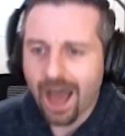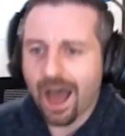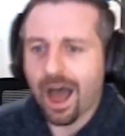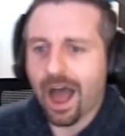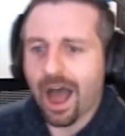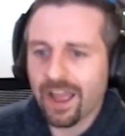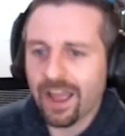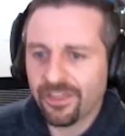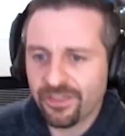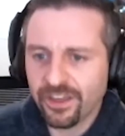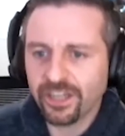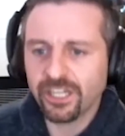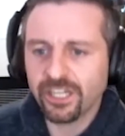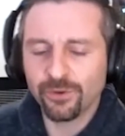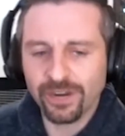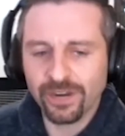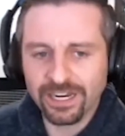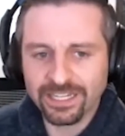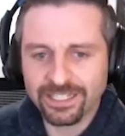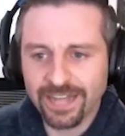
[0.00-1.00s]
I think to an
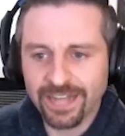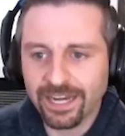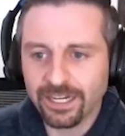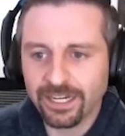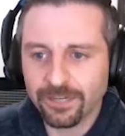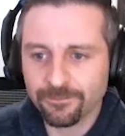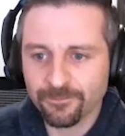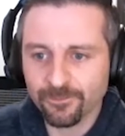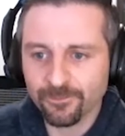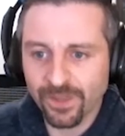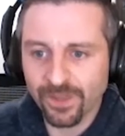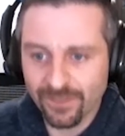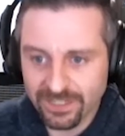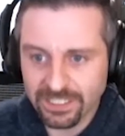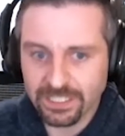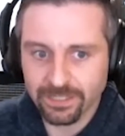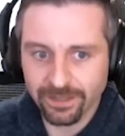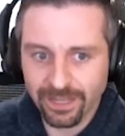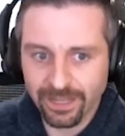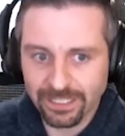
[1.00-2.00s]
extent, and this is
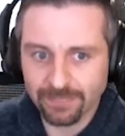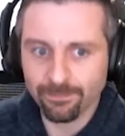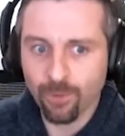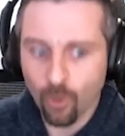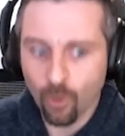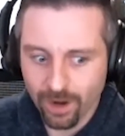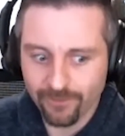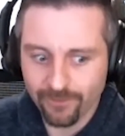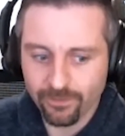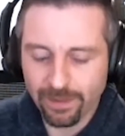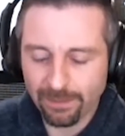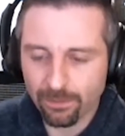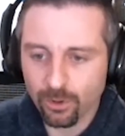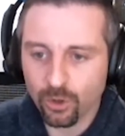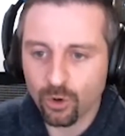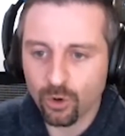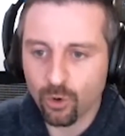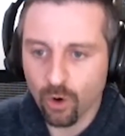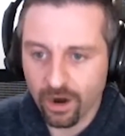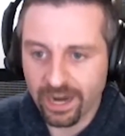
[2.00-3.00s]
something that's important to people
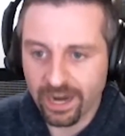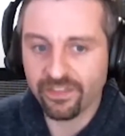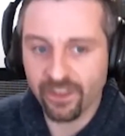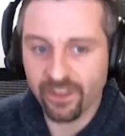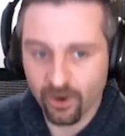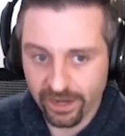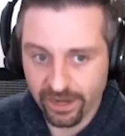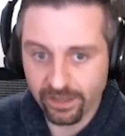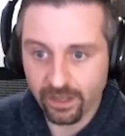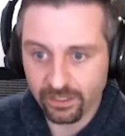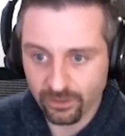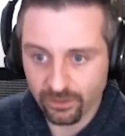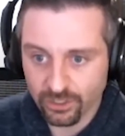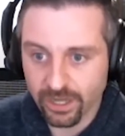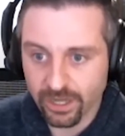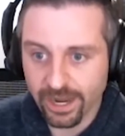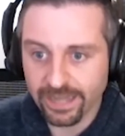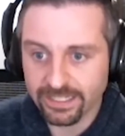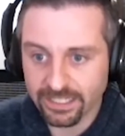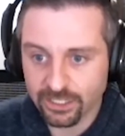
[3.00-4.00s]
who are in the archaeological
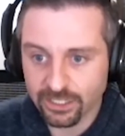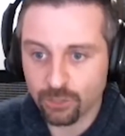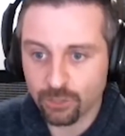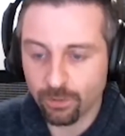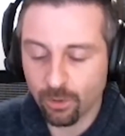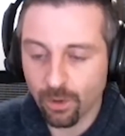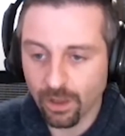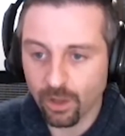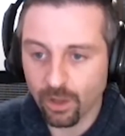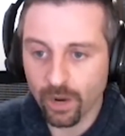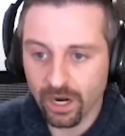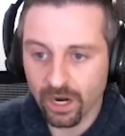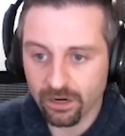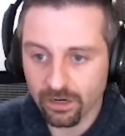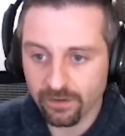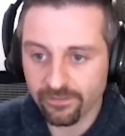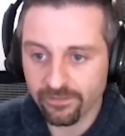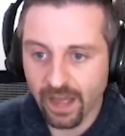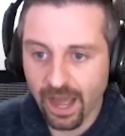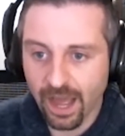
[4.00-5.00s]
sciences to be well aware
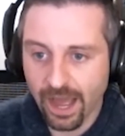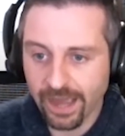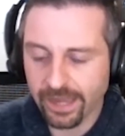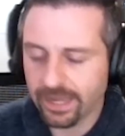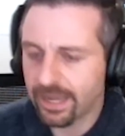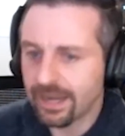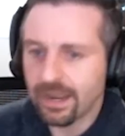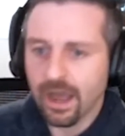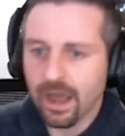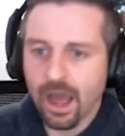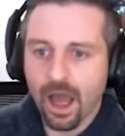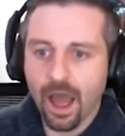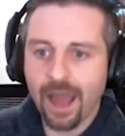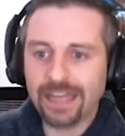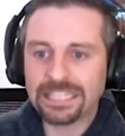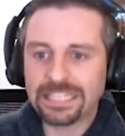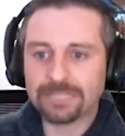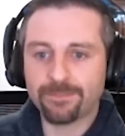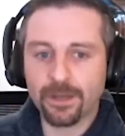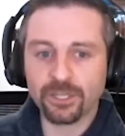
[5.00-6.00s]
of, that I
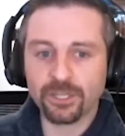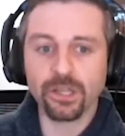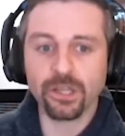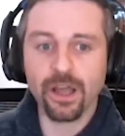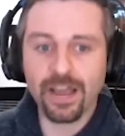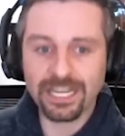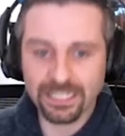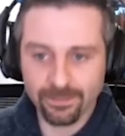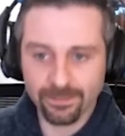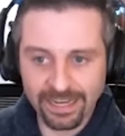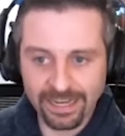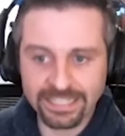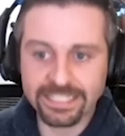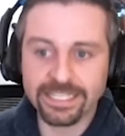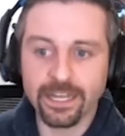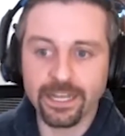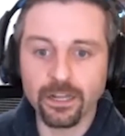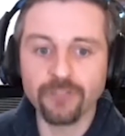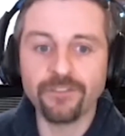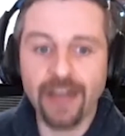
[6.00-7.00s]
specialized
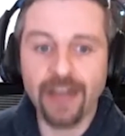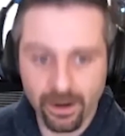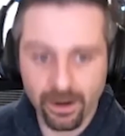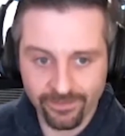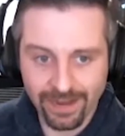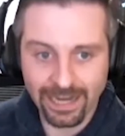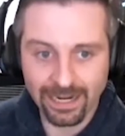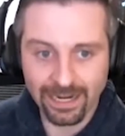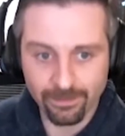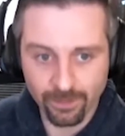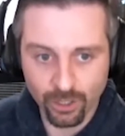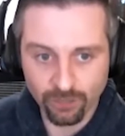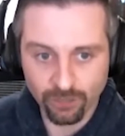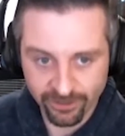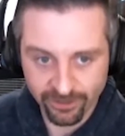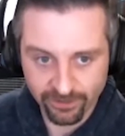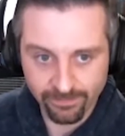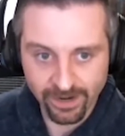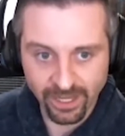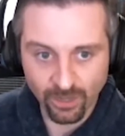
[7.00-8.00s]
myself out of an academic
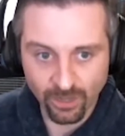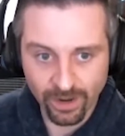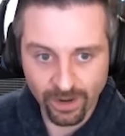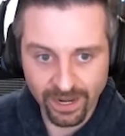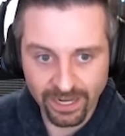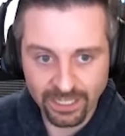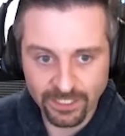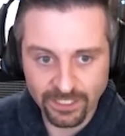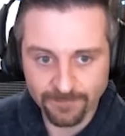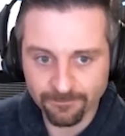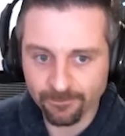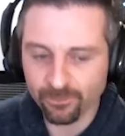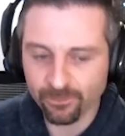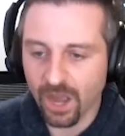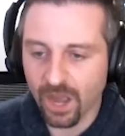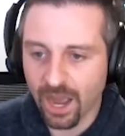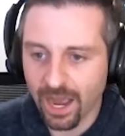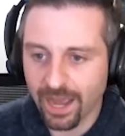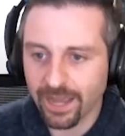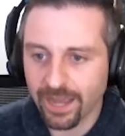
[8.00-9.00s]
career in many ways.
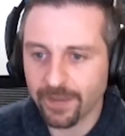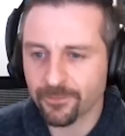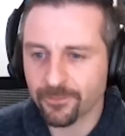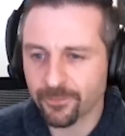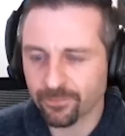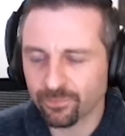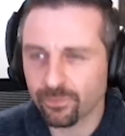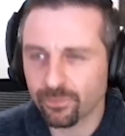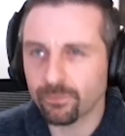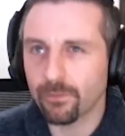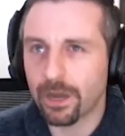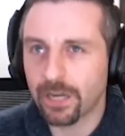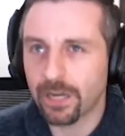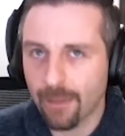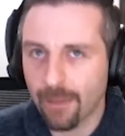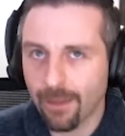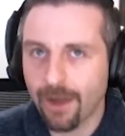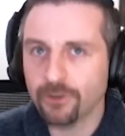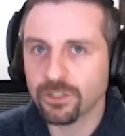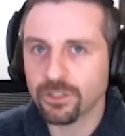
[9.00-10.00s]
By the
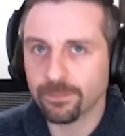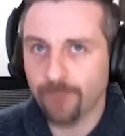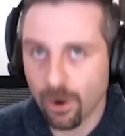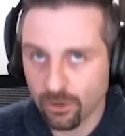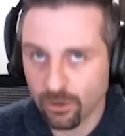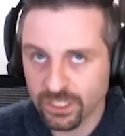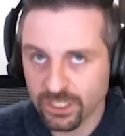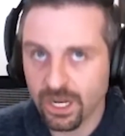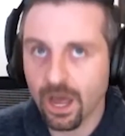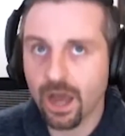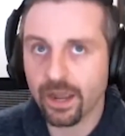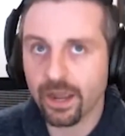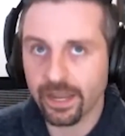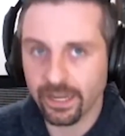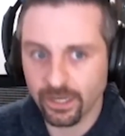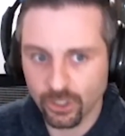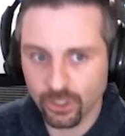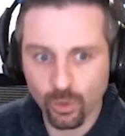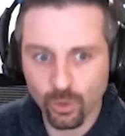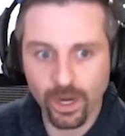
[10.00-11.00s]
time I was a postdoc
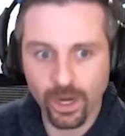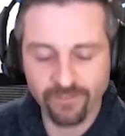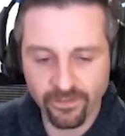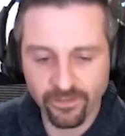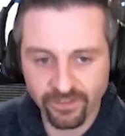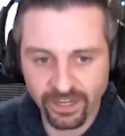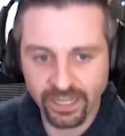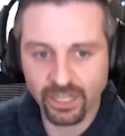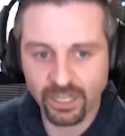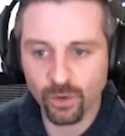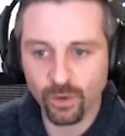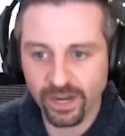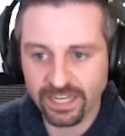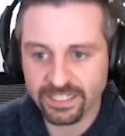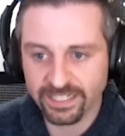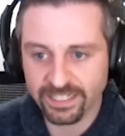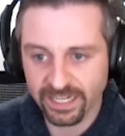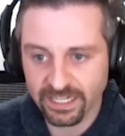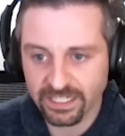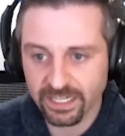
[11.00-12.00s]
in 2015,
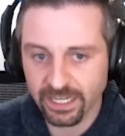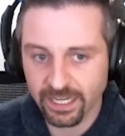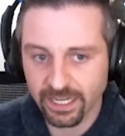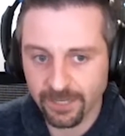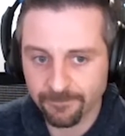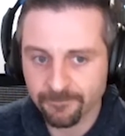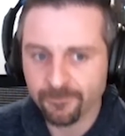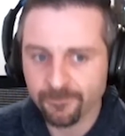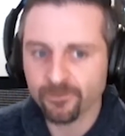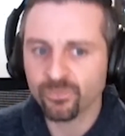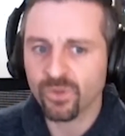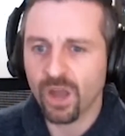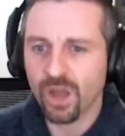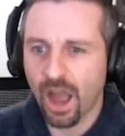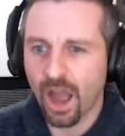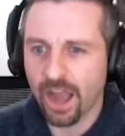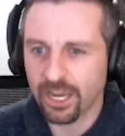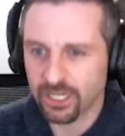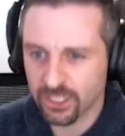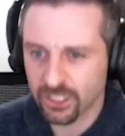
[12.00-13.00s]
2016,
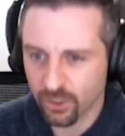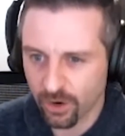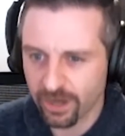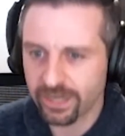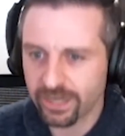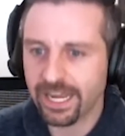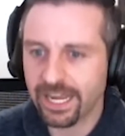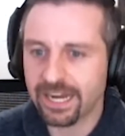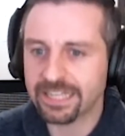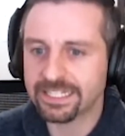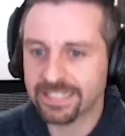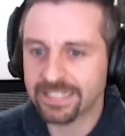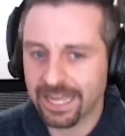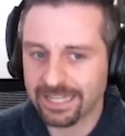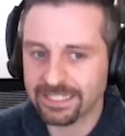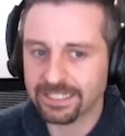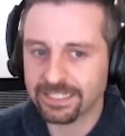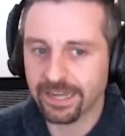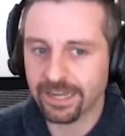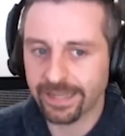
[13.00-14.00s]
I started to get a
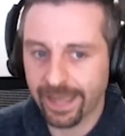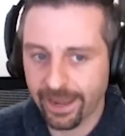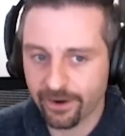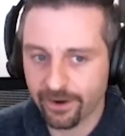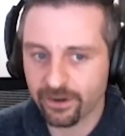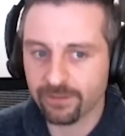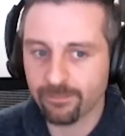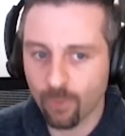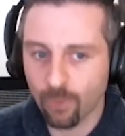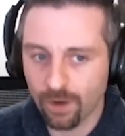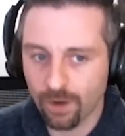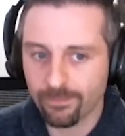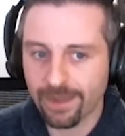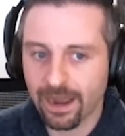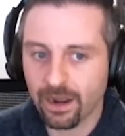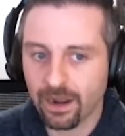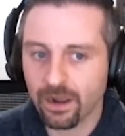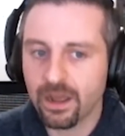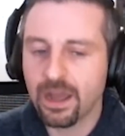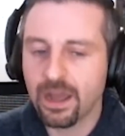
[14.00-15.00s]
sense that I cared more
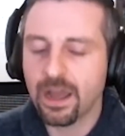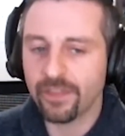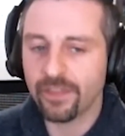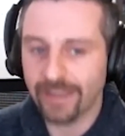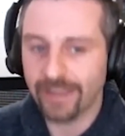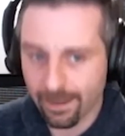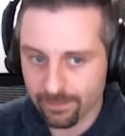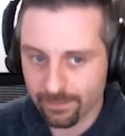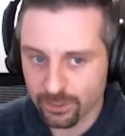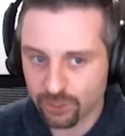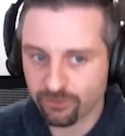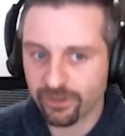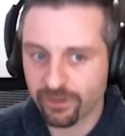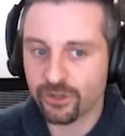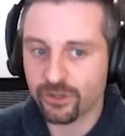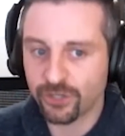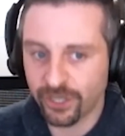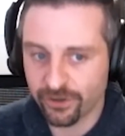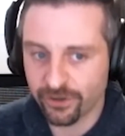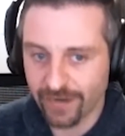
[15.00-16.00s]
about the chemistry and
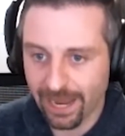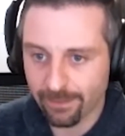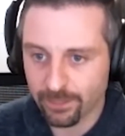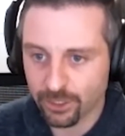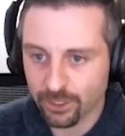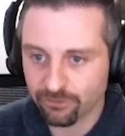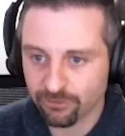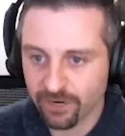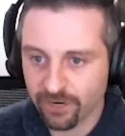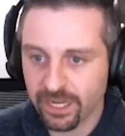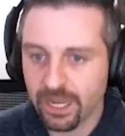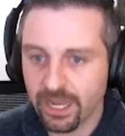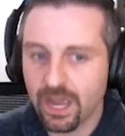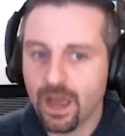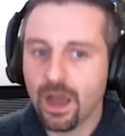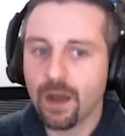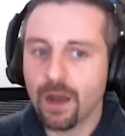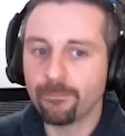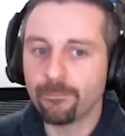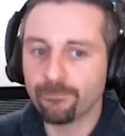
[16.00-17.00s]
the geochemistry
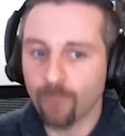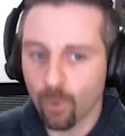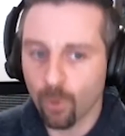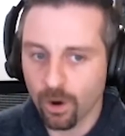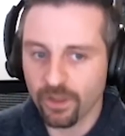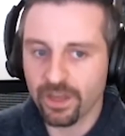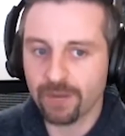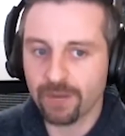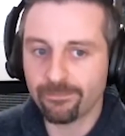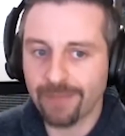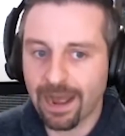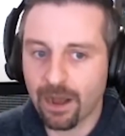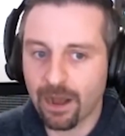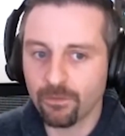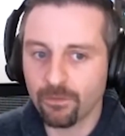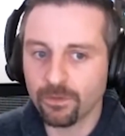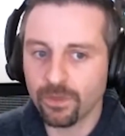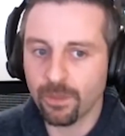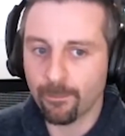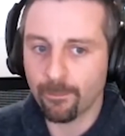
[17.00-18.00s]
more than
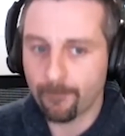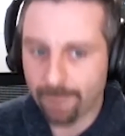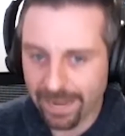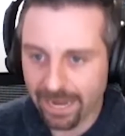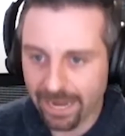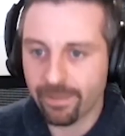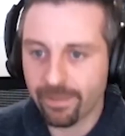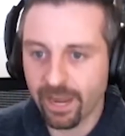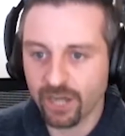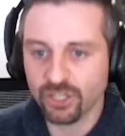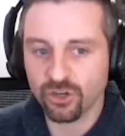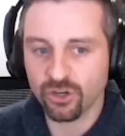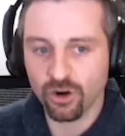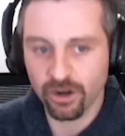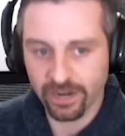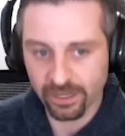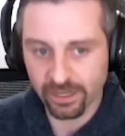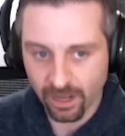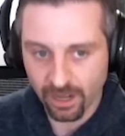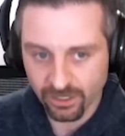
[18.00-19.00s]
about the big picture
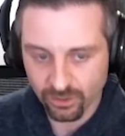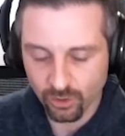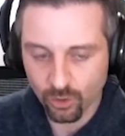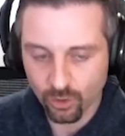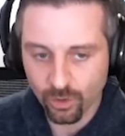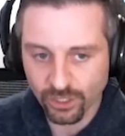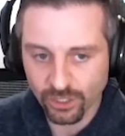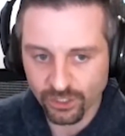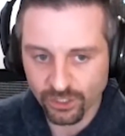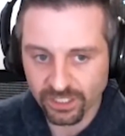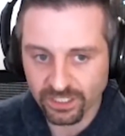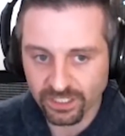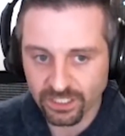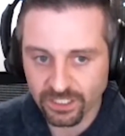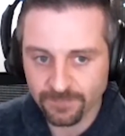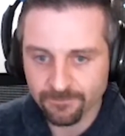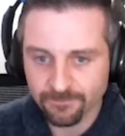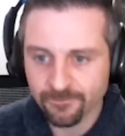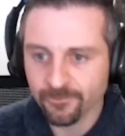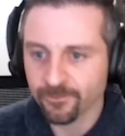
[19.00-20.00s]
archaeological
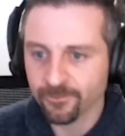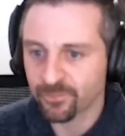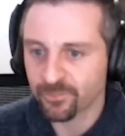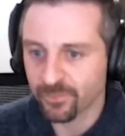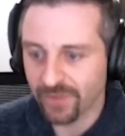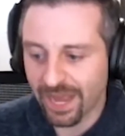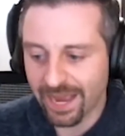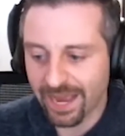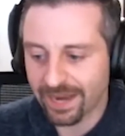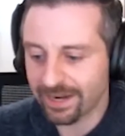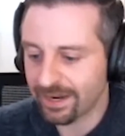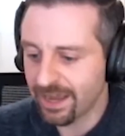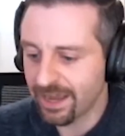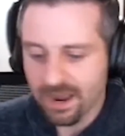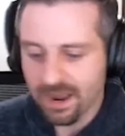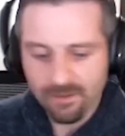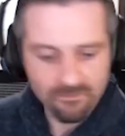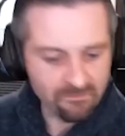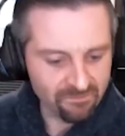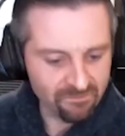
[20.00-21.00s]
questions. And
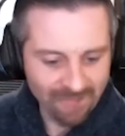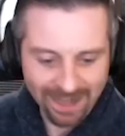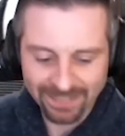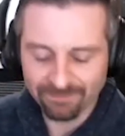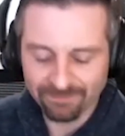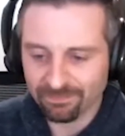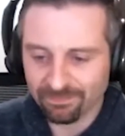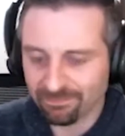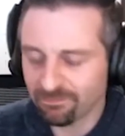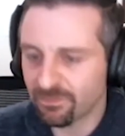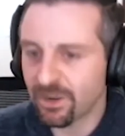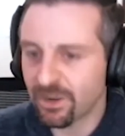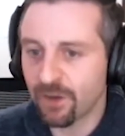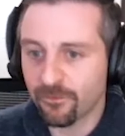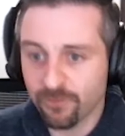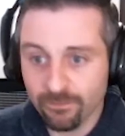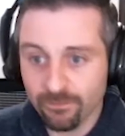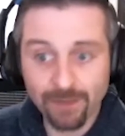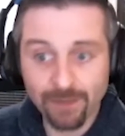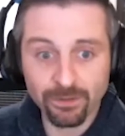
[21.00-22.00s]
that,
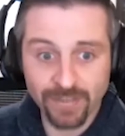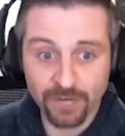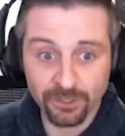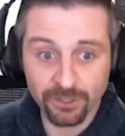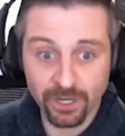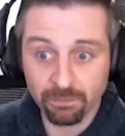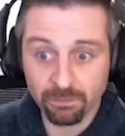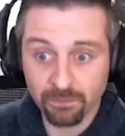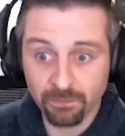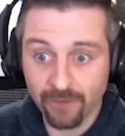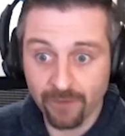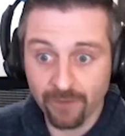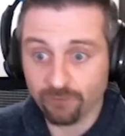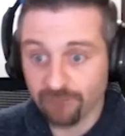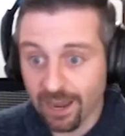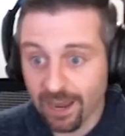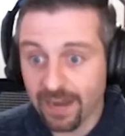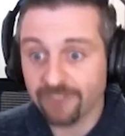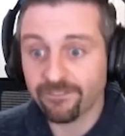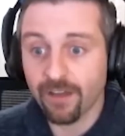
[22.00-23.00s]
for me, was actually kind of
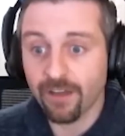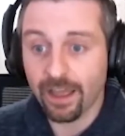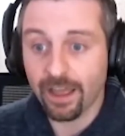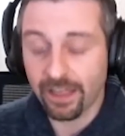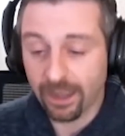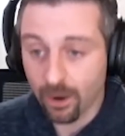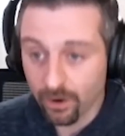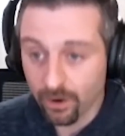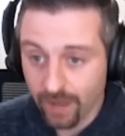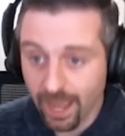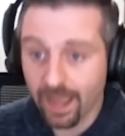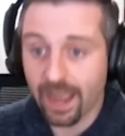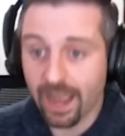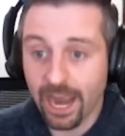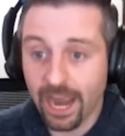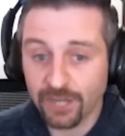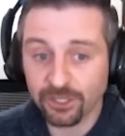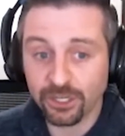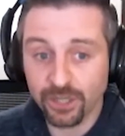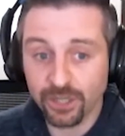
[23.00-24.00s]
gratifying. Like, okay, I
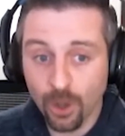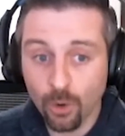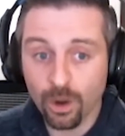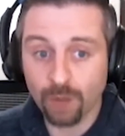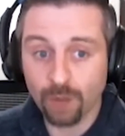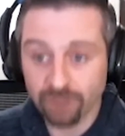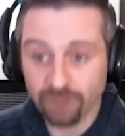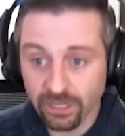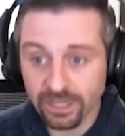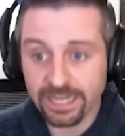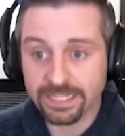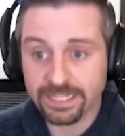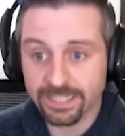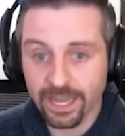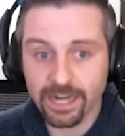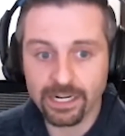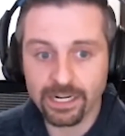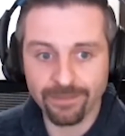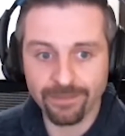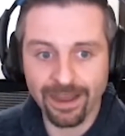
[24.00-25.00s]
actually know what I'm really
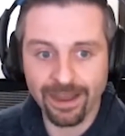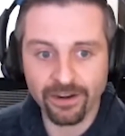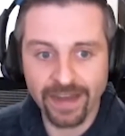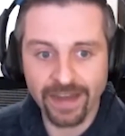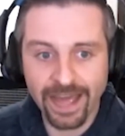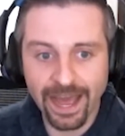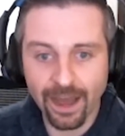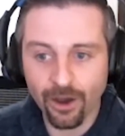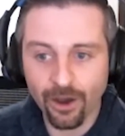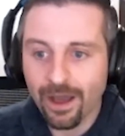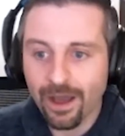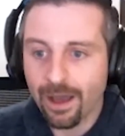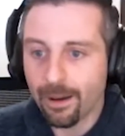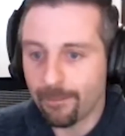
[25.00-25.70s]
excited about now.